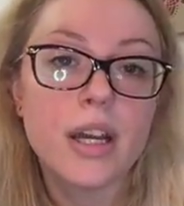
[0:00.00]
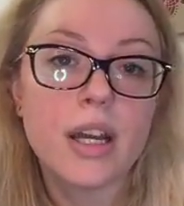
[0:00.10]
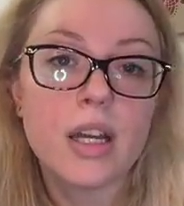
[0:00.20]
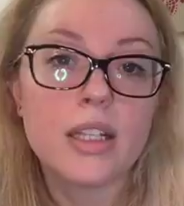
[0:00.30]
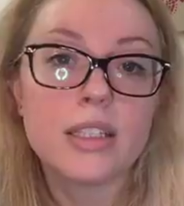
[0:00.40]

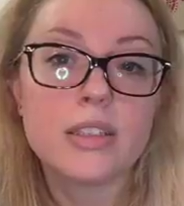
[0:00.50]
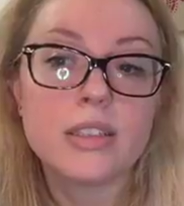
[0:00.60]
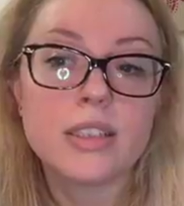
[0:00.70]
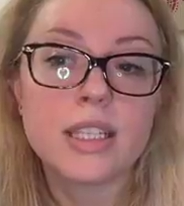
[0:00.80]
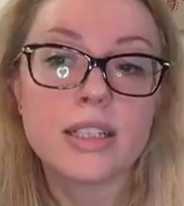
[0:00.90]

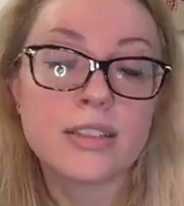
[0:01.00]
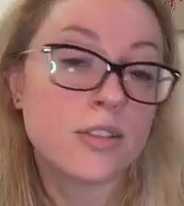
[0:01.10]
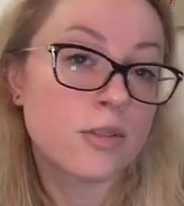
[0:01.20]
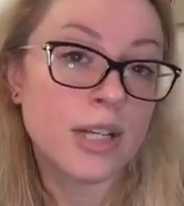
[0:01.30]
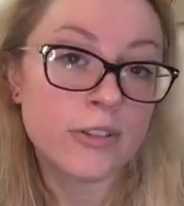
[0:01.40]
and that's a
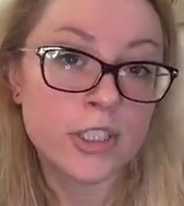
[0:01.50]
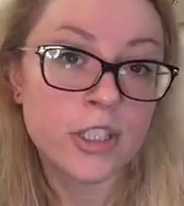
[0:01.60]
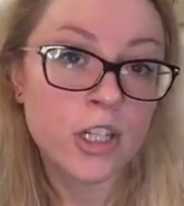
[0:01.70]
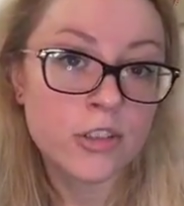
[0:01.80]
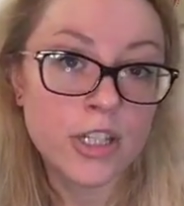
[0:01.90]
3-hour
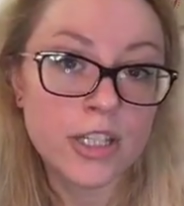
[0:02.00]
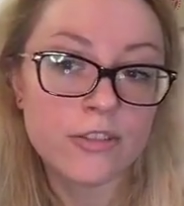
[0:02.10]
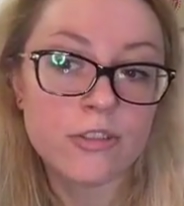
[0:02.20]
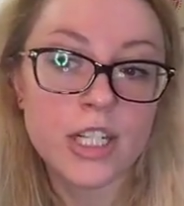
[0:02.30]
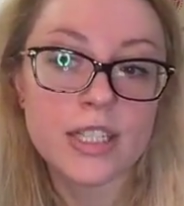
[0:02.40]
car drive
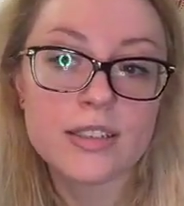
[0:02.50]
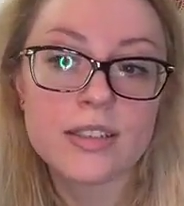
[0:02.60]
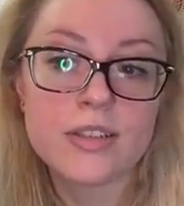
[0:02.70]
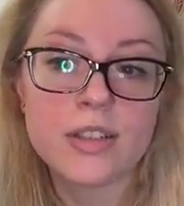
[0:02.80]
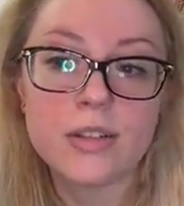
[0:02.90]
for us.
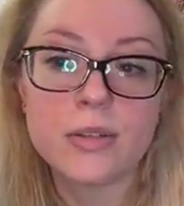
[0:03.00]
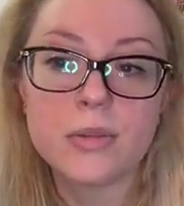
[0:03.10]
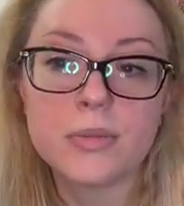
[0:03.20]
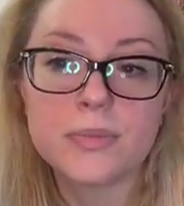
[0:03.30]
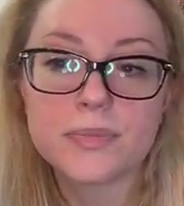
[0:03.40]
So